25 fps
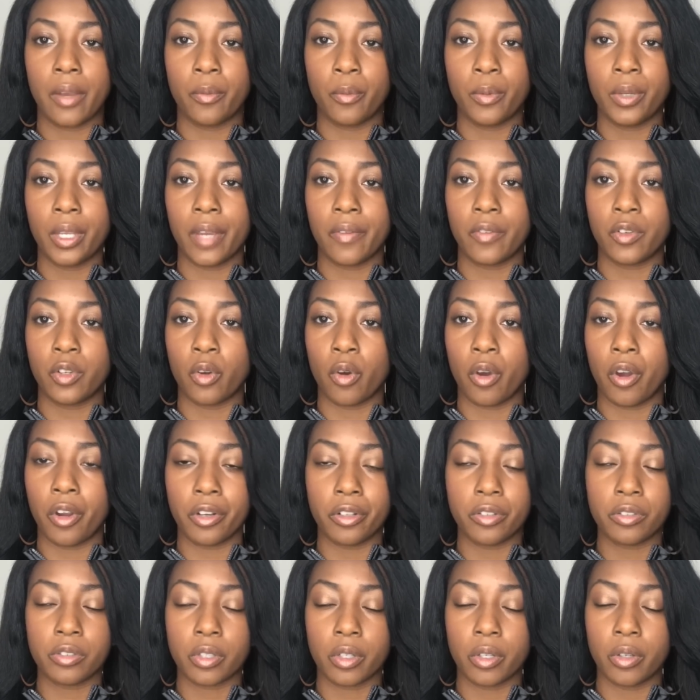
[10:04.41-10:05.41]
We have a
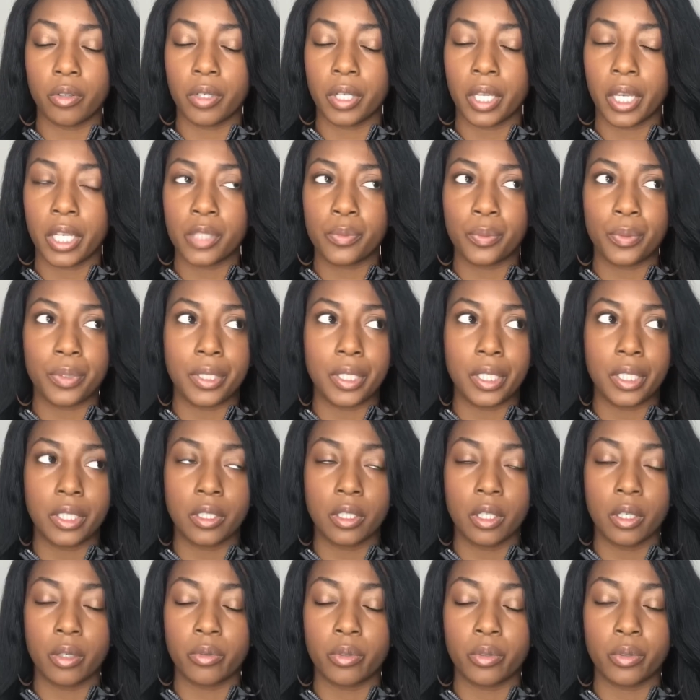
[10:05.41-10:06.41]
daughter, so in case we need
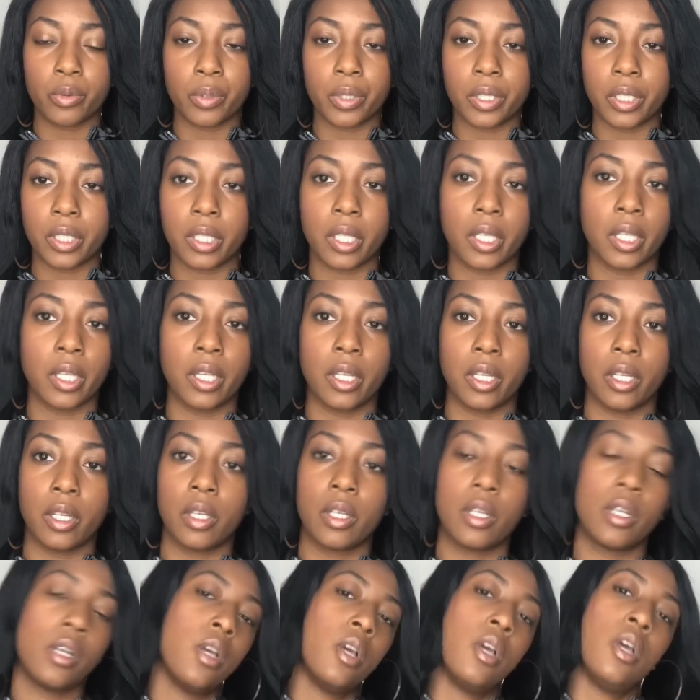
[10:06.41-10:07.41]
to go do
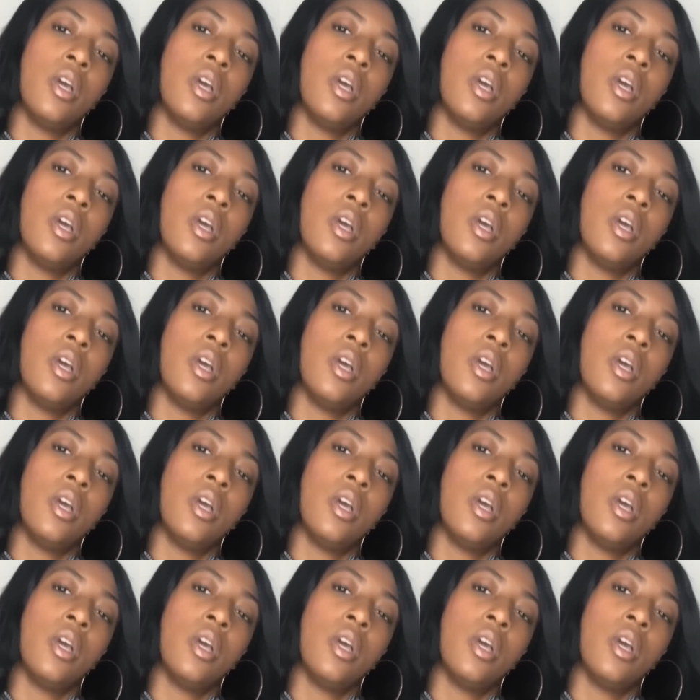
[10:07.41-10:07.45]
anything,